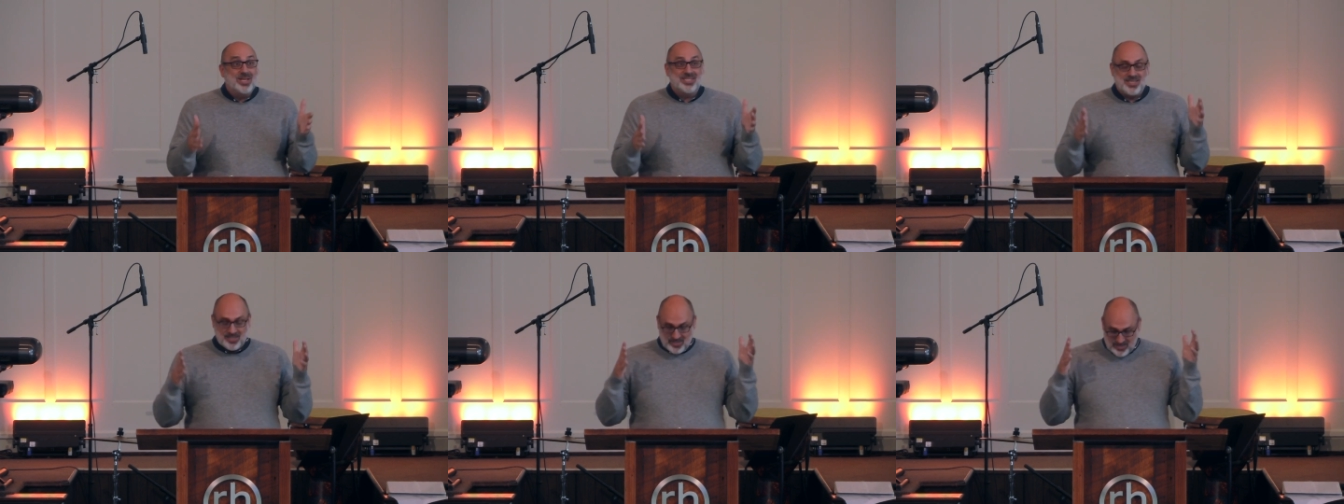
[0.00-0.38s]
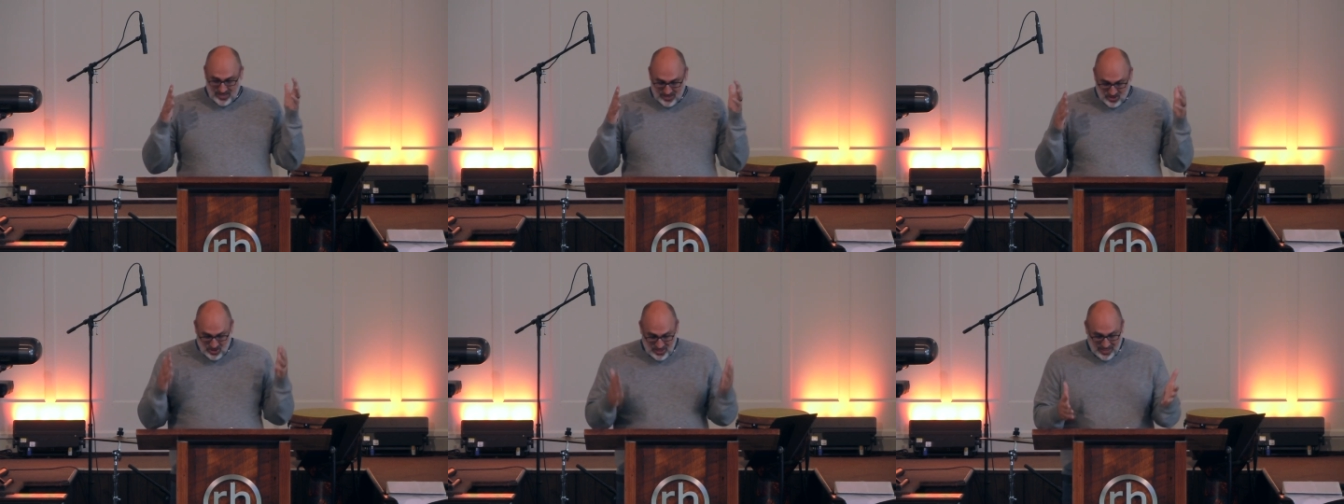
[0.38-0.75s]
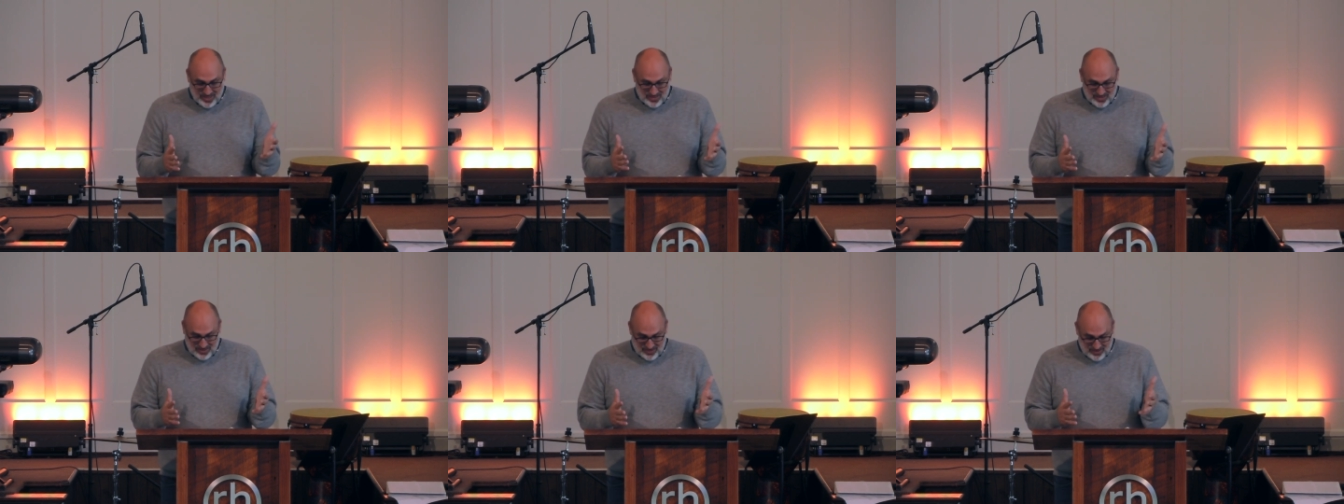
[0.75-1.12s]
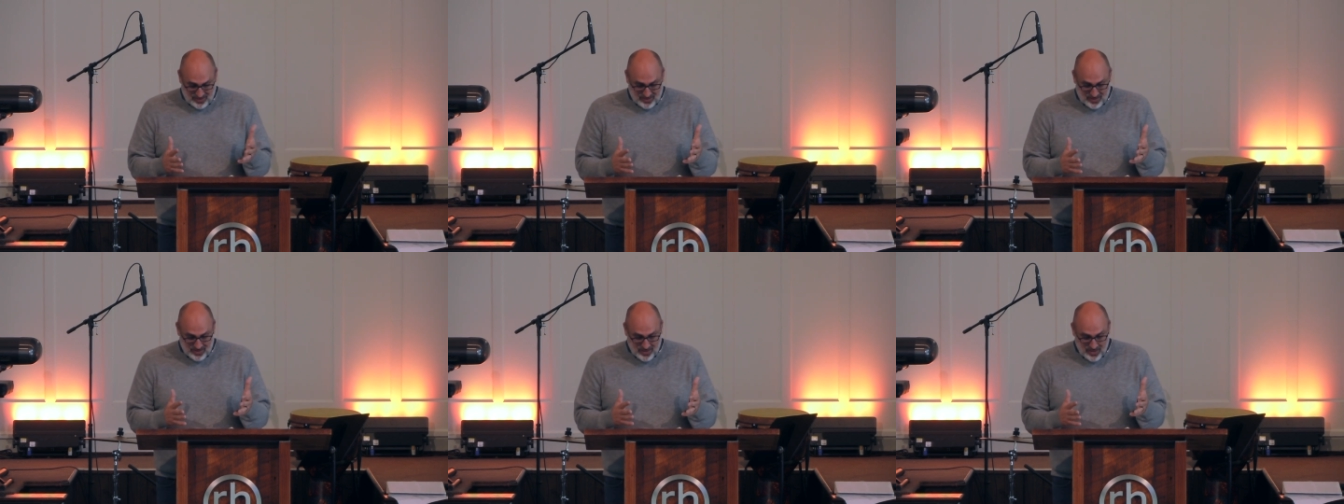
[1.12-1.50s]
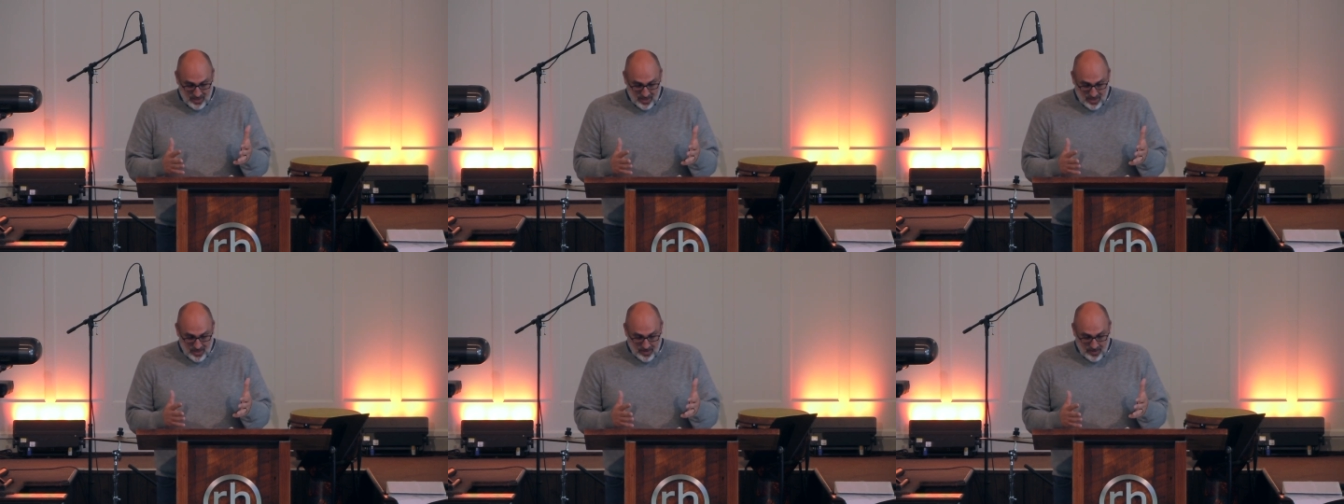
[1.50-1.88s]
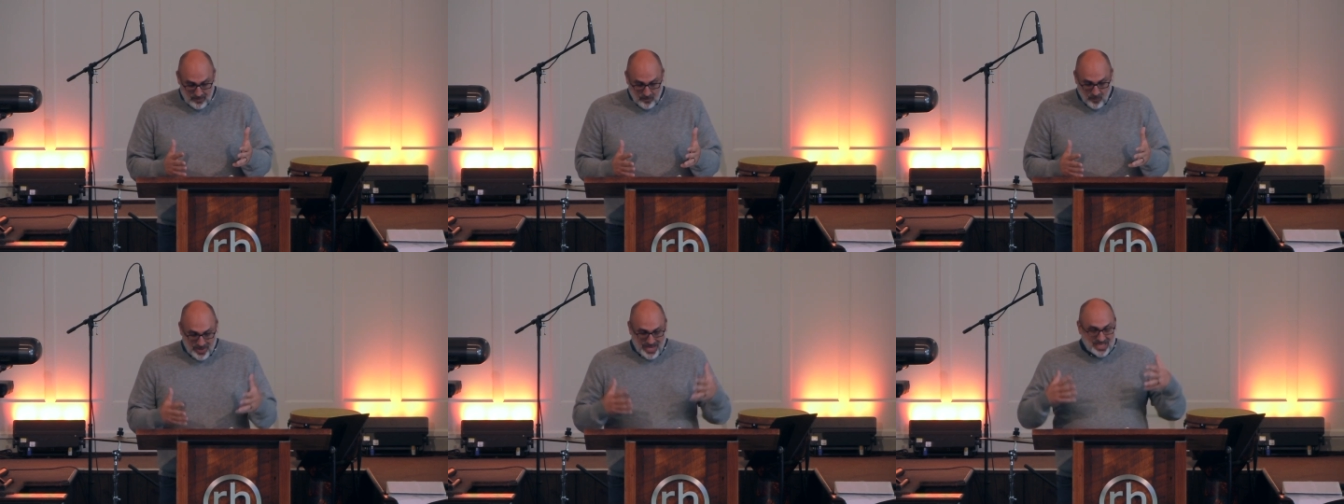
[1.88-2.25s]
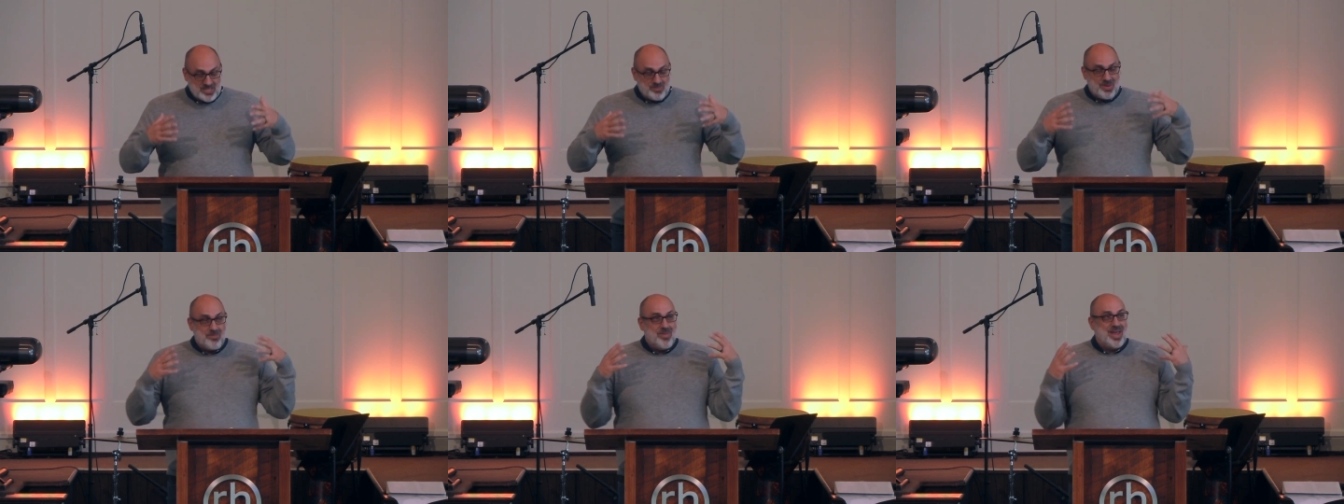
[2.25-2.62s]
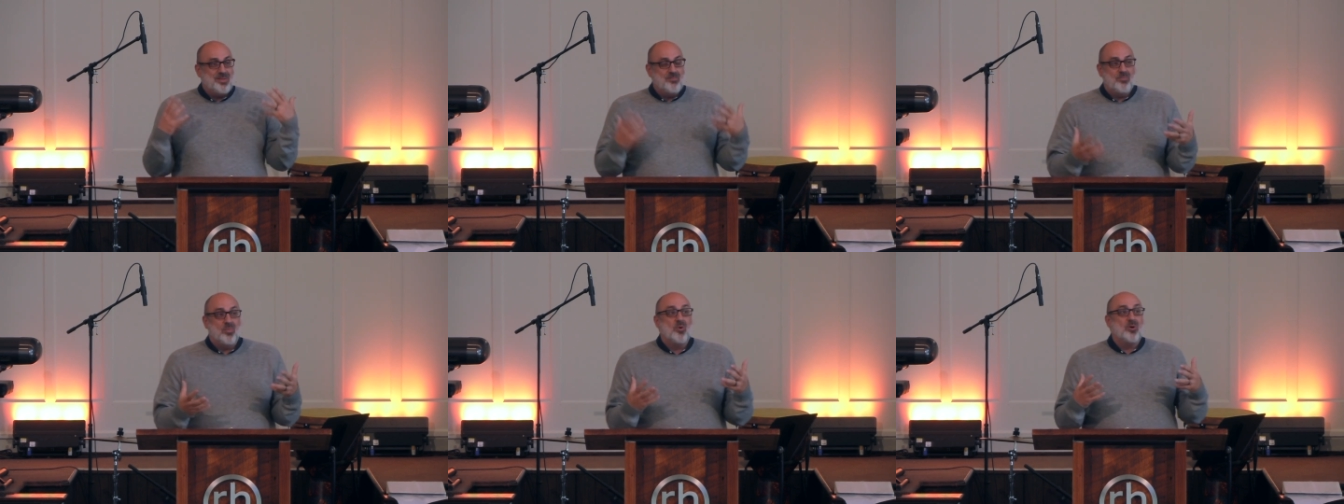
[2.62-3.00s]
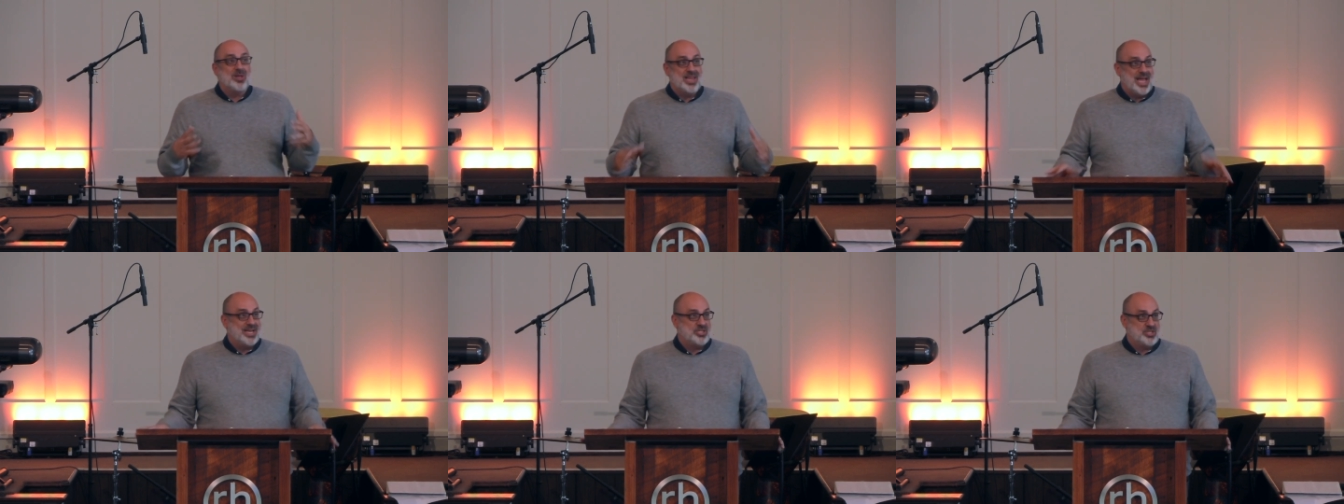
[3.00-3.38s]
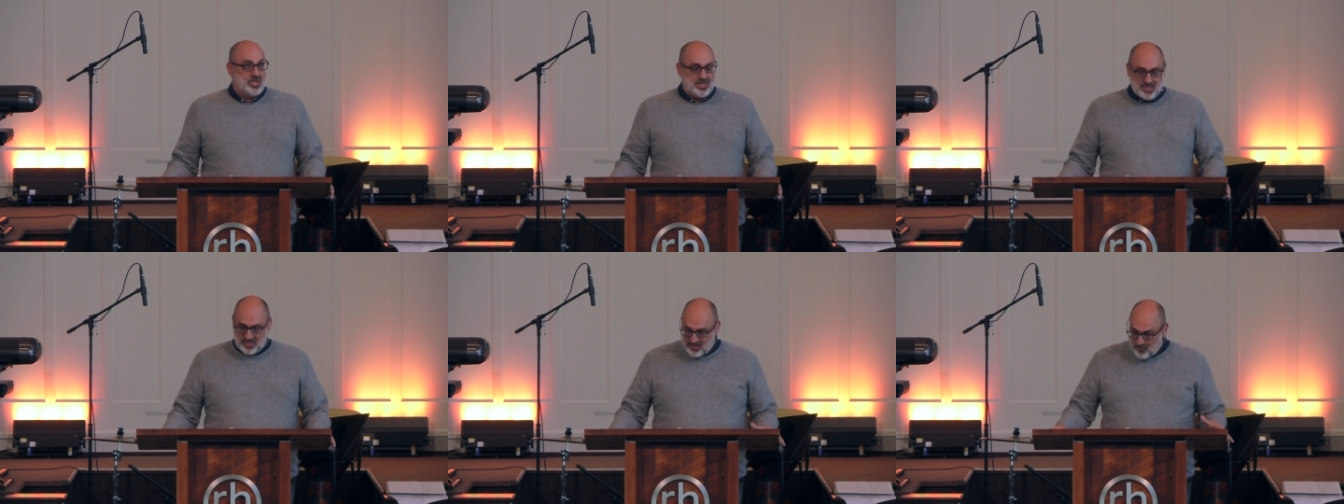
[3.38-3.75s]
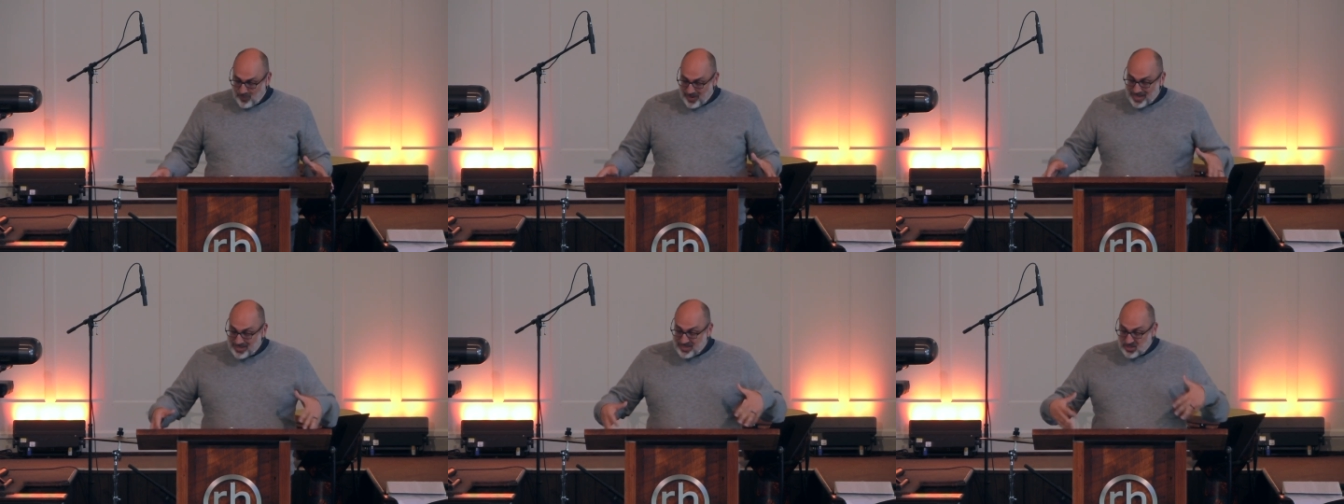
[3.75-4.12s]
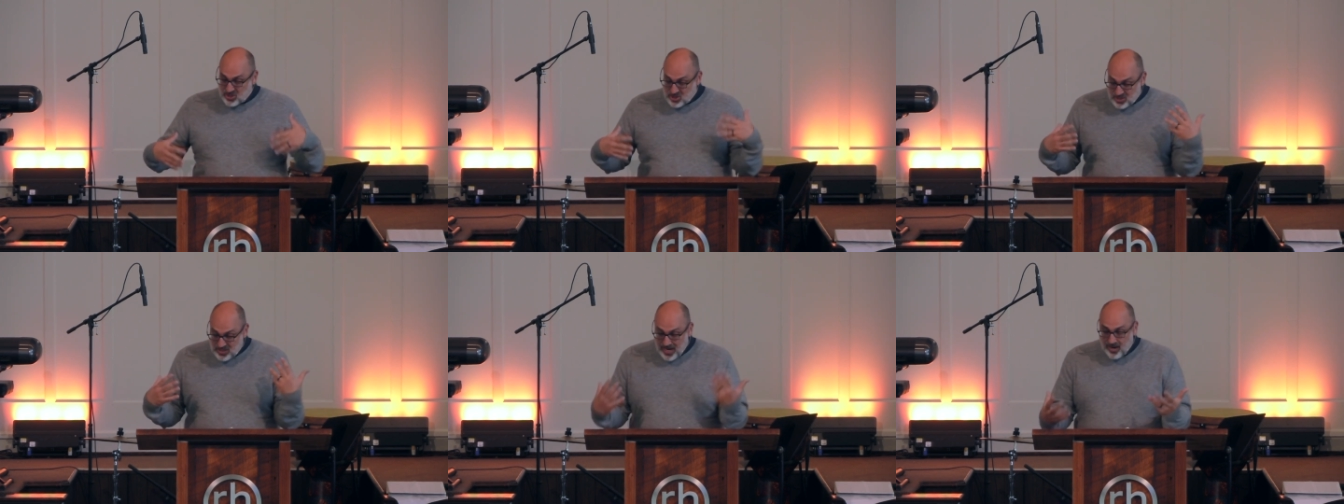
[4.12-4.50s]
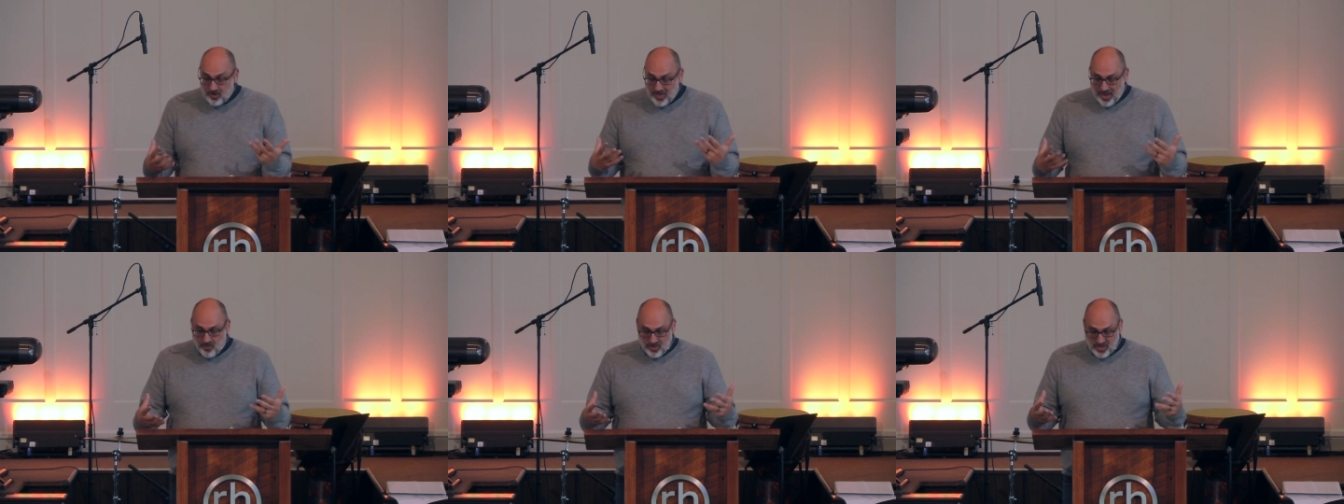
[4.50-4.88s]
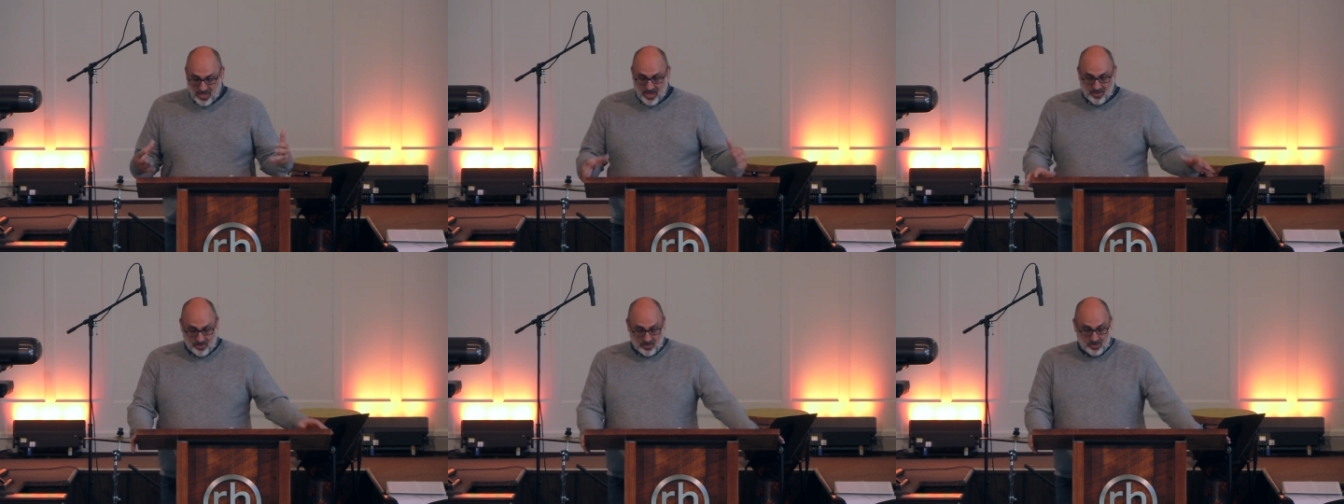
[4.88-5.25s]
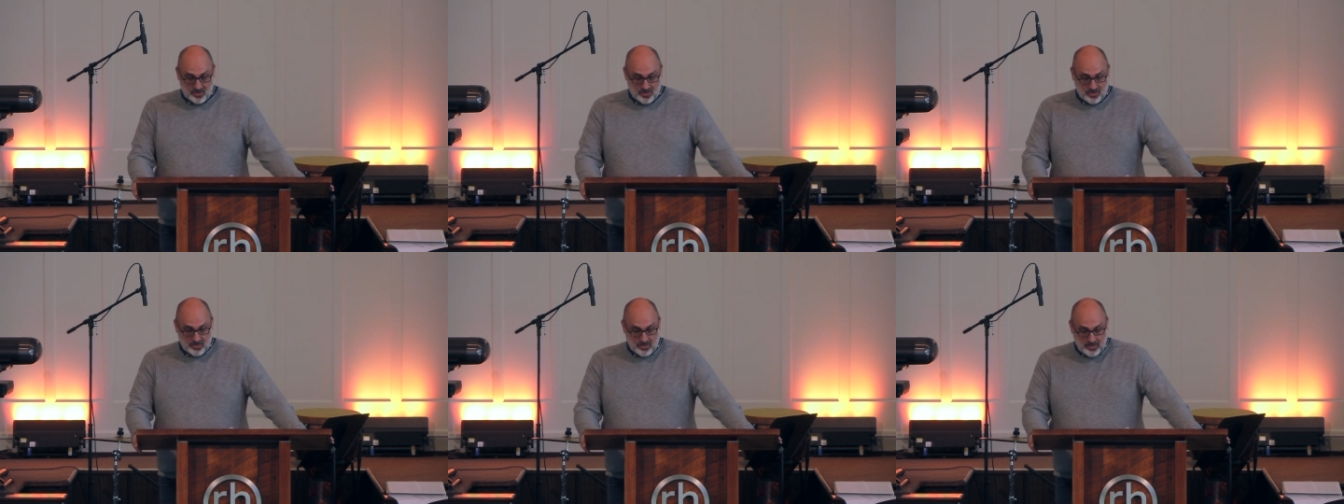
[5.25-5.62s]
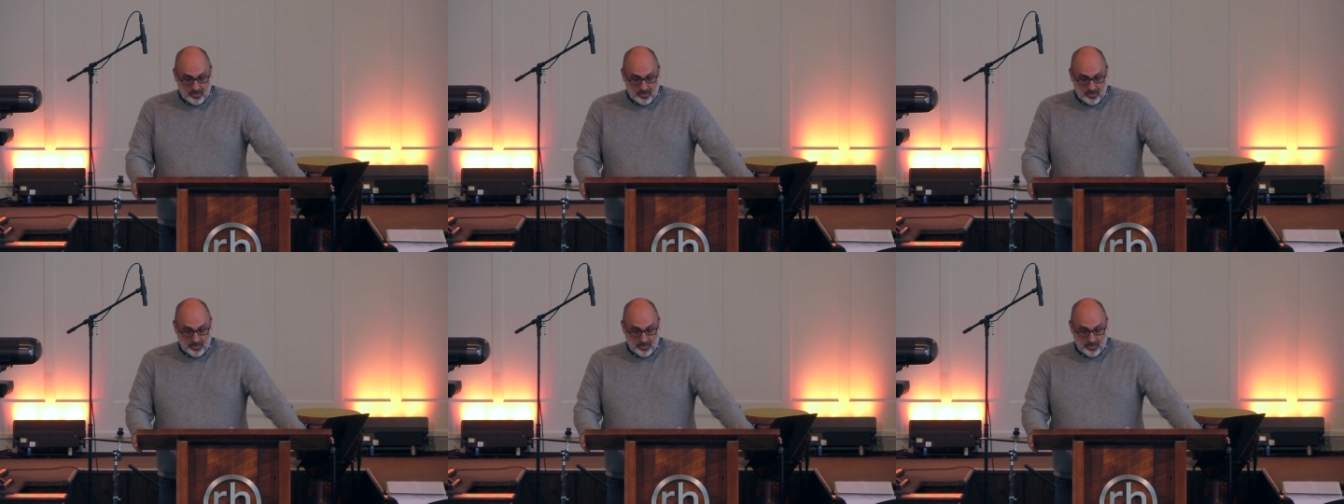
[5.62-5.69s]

us to Jesus. We get to be made more like Jesus and we get to share that with others.